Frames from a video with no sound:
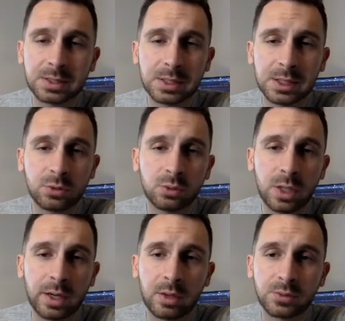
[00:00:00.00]
as I said to you,
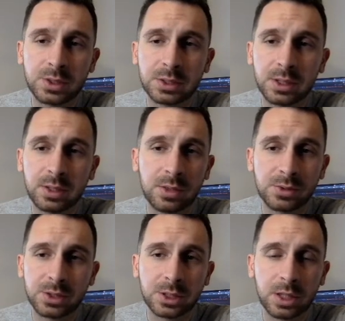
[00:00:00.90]
around
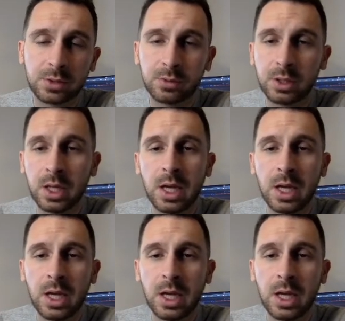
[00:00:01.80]
16,600.